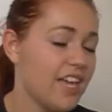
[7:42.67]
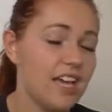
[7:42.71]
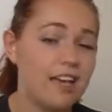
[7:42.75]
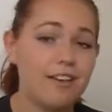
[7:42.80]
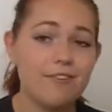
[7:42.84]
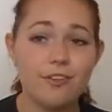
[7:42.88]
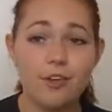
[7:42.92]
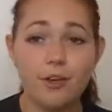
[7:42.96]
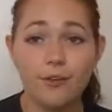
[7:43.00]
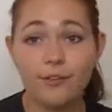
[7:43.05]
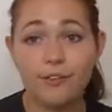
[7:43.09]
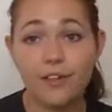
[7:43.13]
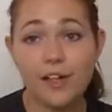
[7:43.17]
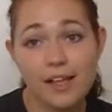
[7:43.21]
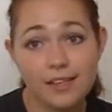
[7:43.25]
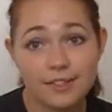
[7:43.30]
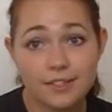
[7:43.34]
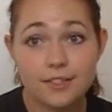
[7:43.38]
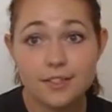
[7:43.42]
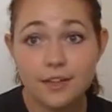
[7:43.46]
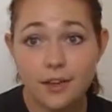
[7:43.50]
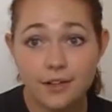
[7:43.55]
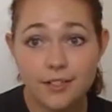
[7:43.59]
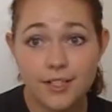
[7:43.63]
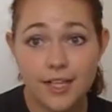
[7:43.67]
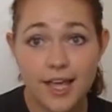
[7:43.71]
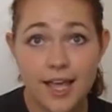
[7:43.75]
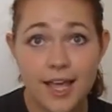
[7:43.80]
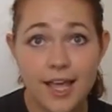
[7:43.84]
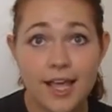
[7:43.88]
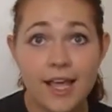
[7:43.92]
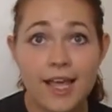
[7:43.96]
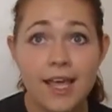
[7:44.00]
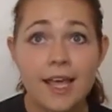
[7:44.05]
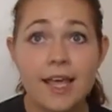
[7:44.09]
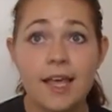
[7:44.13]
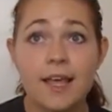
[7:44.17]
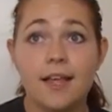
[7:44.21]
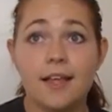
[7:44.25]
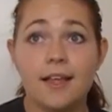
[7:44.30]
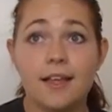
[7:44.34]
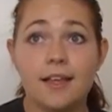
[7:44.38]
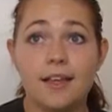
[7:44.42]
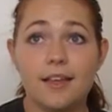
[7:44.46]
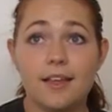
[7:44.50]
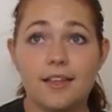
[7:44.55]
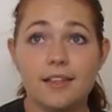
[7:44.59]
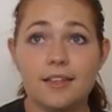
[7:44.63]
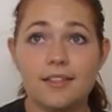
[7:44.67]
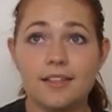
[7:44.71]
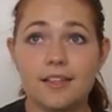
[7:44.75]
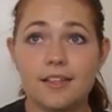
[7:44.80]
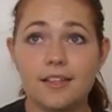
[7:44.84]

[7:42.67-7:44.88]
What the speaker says: If you have classes all day, I